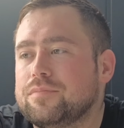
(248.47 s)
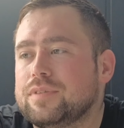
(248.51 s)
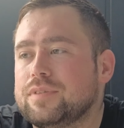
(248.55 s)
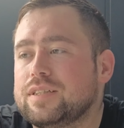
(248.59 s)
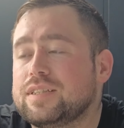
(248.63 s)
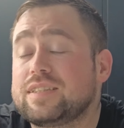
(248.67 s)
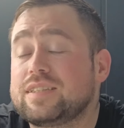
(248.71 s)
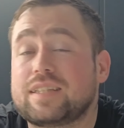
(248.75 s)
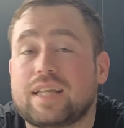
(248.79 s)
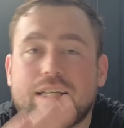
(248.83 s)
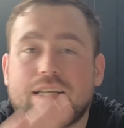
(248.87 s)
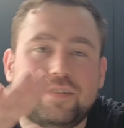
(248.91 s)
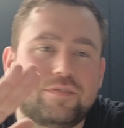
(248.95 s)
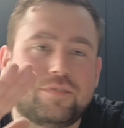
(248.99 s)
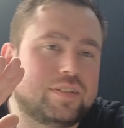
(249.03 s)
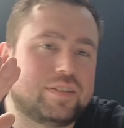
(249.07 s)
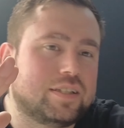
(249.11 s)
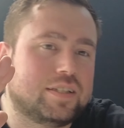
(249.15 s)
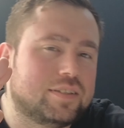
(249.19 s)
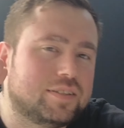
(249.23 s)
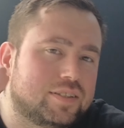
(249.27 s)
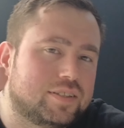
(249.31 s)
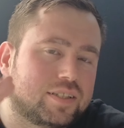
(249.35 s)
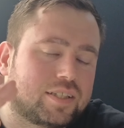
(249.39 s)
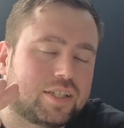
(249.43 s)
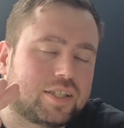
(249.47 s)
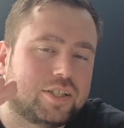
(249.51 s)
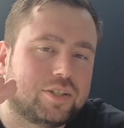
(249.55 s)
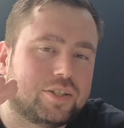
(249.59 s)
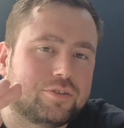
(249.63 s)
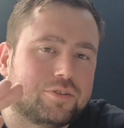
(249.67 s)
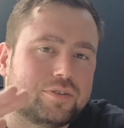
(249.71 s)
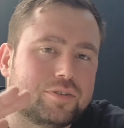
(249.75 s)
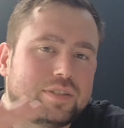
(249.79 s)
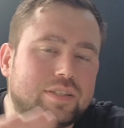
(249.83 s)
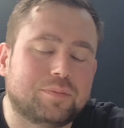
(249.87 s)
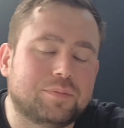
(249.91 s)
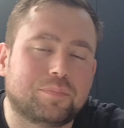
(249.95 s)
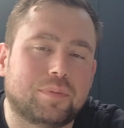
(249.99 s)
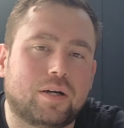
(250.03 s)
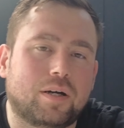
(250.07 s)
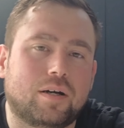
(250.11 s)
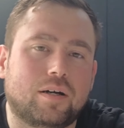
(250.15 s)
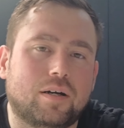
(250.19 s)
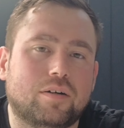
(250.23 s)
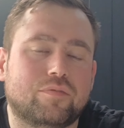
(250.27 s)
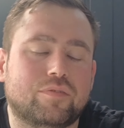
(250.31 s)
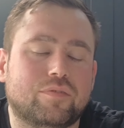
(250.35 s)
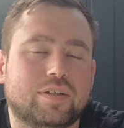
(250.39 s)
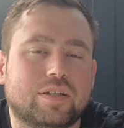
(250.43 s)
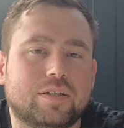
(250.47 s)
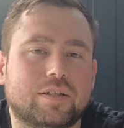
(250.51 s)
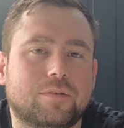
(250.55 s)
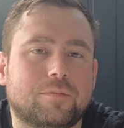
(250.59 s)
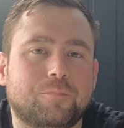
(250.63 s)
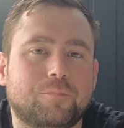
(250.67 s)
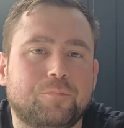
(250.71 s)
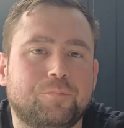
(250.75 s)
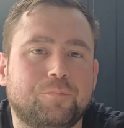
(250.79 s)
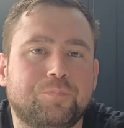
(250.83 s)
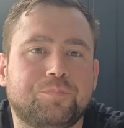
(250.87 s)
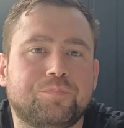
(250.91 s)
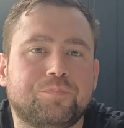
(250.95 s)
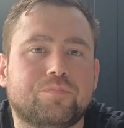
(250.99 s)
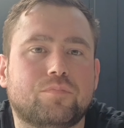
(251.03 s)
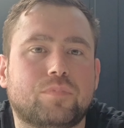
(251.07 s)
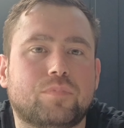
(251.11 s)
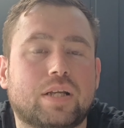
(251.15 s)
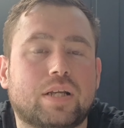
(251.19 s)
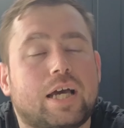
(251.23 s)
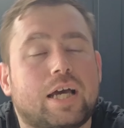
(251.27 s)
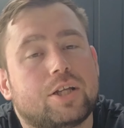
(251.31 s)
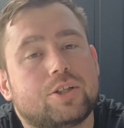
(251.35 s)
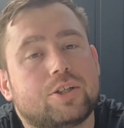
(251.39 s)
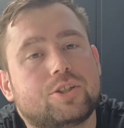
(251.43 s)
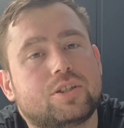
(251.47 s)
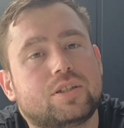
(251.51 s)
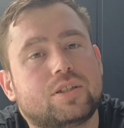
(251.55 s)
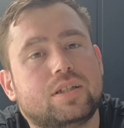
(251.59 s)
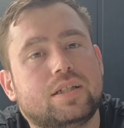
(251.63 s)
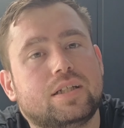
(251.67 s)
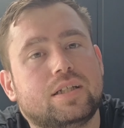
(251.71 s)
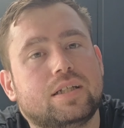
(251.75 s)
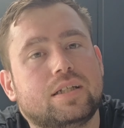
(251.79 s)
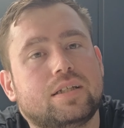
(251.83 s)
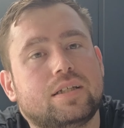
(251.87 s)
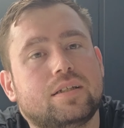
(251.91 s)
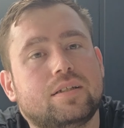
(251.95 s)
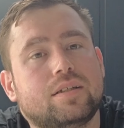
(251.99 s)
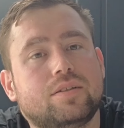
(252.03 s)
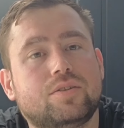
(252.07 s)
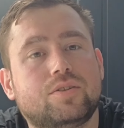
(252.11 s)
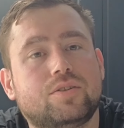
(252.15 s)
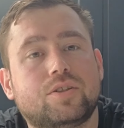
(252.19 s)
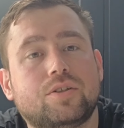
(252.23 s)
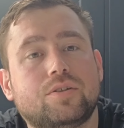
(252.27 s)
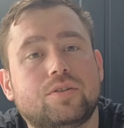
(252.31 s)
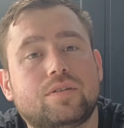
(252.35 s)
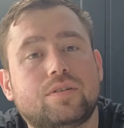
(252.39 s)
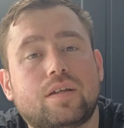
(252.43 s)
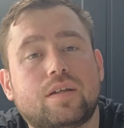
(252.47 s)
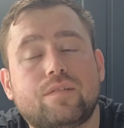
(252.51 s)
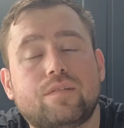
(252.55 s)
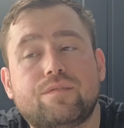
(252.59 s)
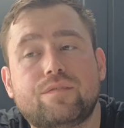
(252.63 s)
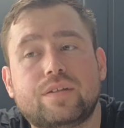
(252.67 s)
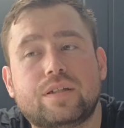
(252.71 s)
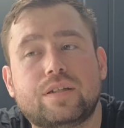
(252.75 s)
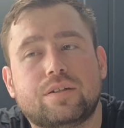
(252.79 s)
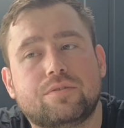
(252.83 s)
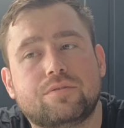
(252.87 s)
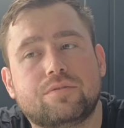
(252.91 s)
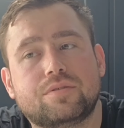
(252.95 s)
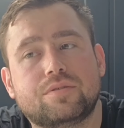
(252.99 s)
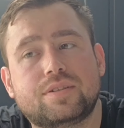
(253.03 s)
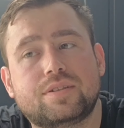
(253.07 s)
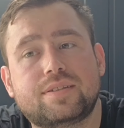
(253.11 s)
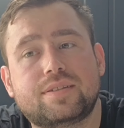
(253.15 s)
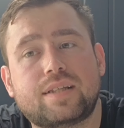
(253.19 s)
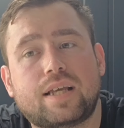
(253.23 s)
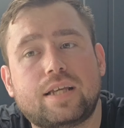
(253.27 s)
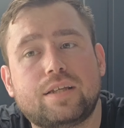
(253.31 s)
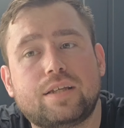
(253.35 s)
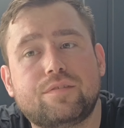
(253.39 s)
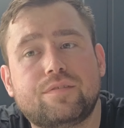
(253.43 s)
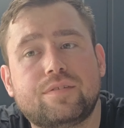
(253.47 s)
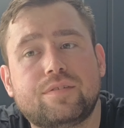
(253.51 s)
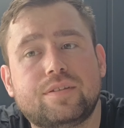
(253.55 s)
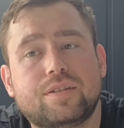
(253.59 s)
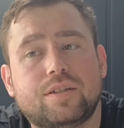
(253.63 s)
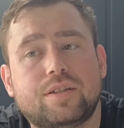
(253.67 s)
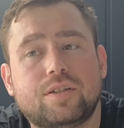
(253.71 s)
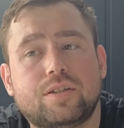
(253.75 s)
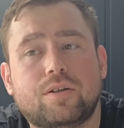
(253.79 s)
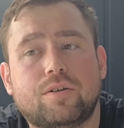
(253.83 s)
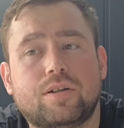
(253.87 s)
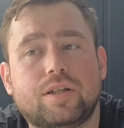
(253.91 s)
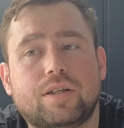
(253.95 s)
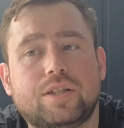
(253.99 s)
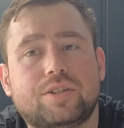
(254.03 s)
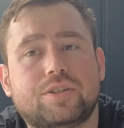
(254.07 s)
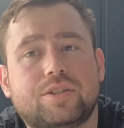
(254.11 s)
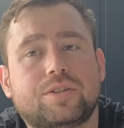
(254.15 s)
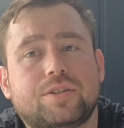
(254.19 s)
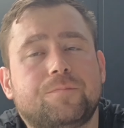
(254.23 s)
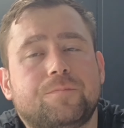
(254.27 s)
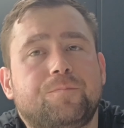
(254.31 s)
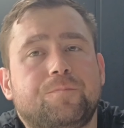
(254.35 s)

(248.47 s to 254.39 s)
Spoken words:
safety and security part of it, well, actually, do they feel safe in the knowledge